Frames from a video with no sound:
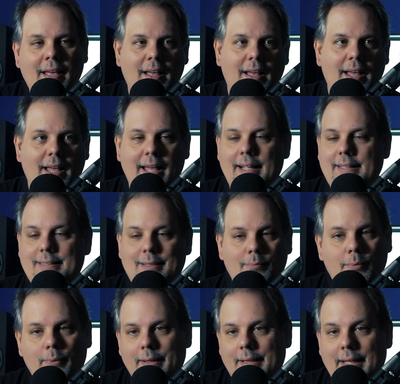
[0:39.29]
At some
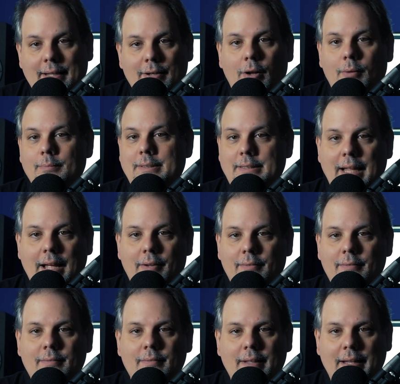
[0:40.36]
point, they calmed
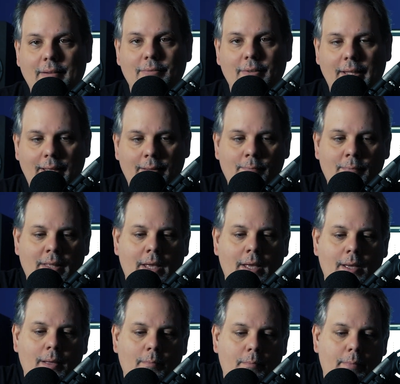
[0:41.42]
down, thankfully.
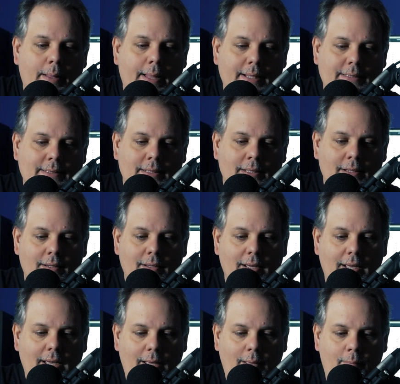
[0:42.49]
But
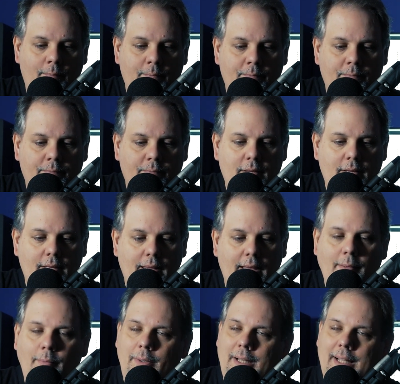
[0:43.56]

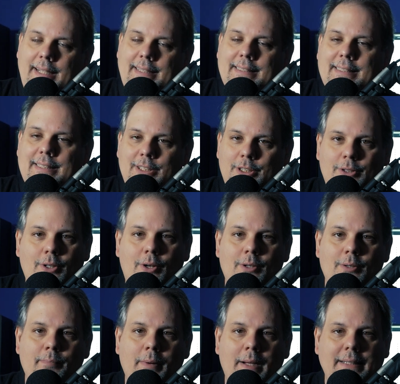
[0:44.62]
I would like to
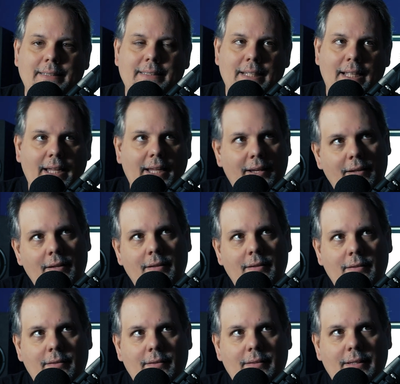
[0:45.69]
start by saying
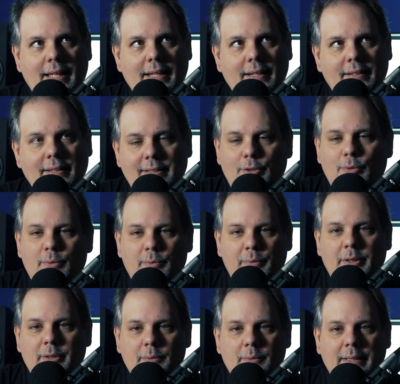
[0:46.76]
that this
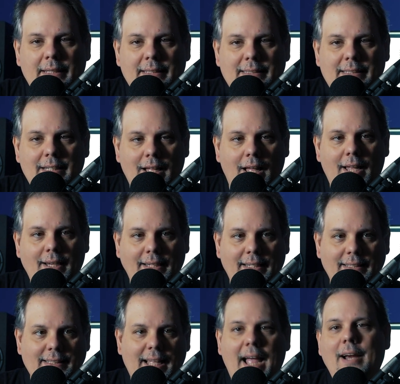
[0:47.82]
review is not
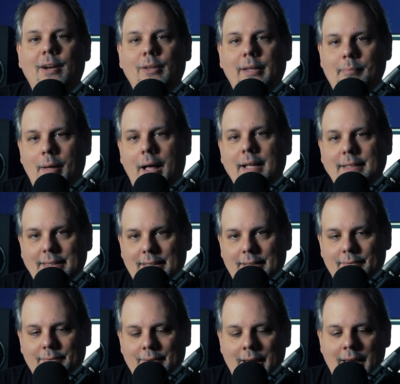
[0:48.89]
entirely
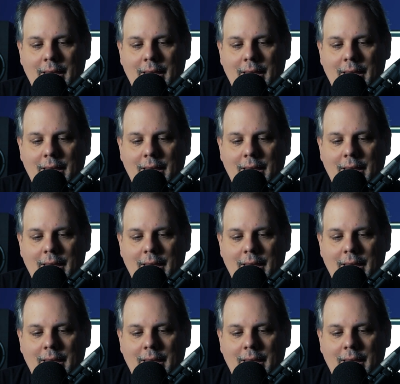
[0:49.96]
positive.